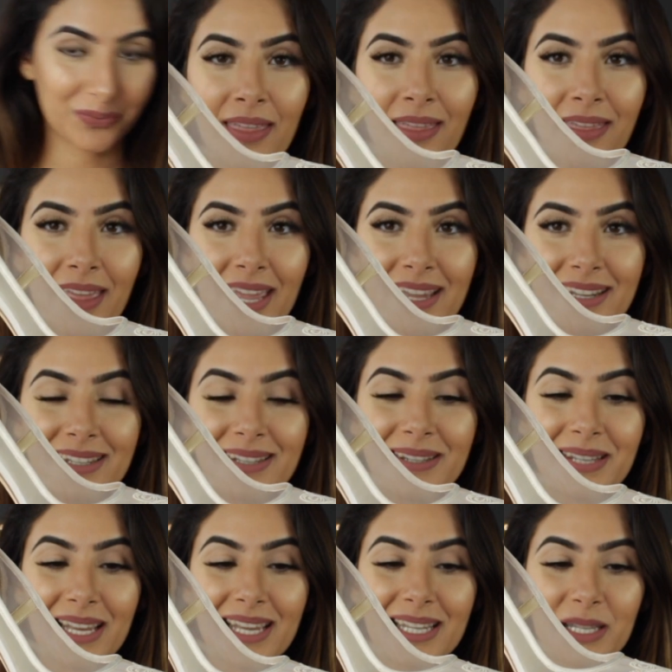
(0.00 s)
This
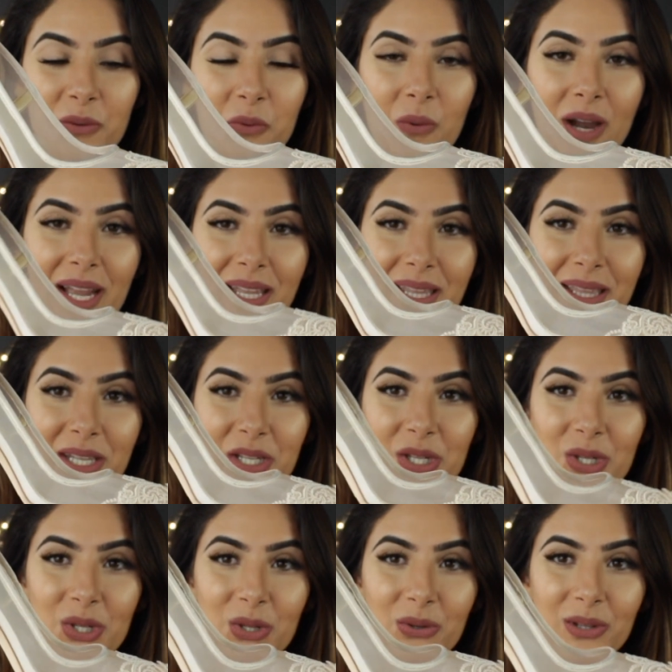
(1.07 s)
is what the
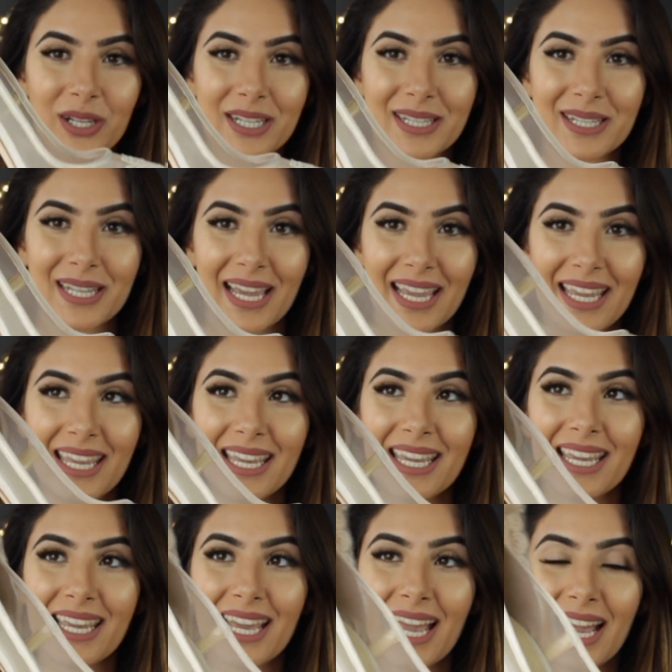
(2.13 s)
shoe looks
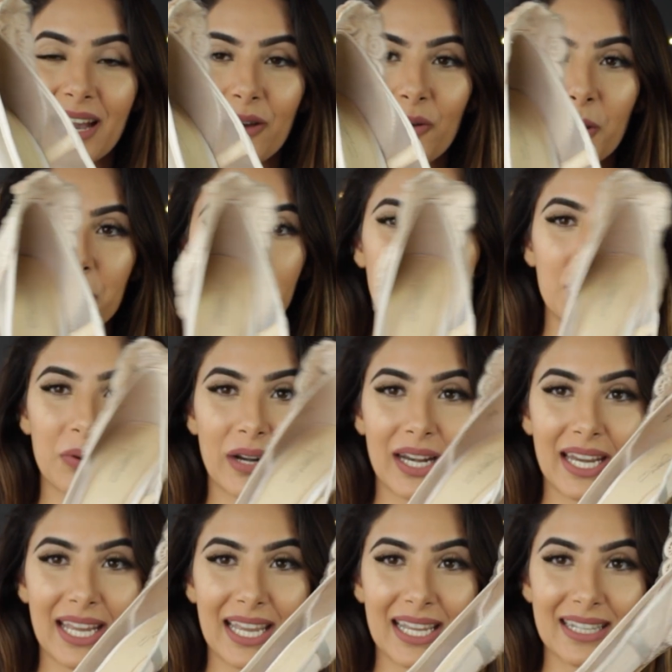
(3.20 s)
like. How
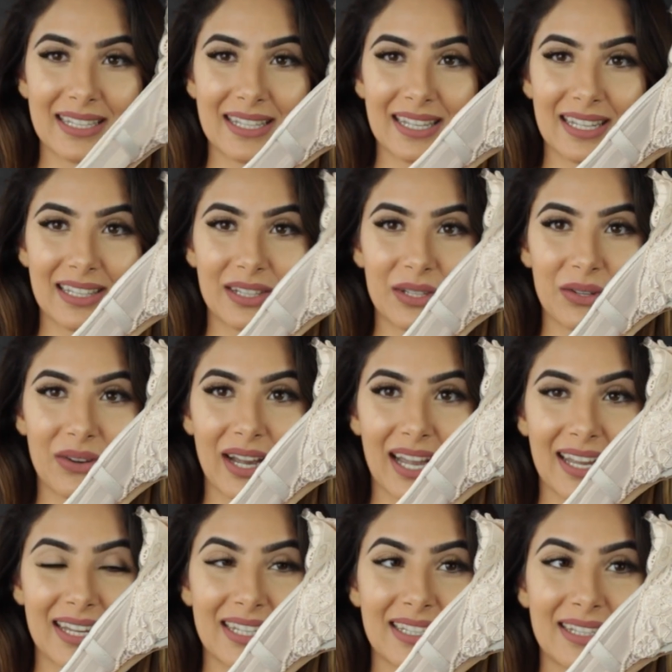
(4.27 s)
pretty is this, you
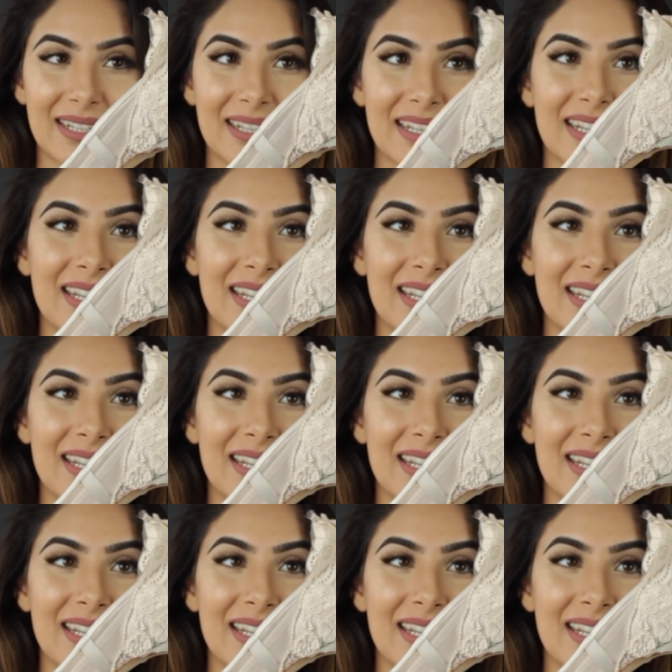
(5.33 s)
guys?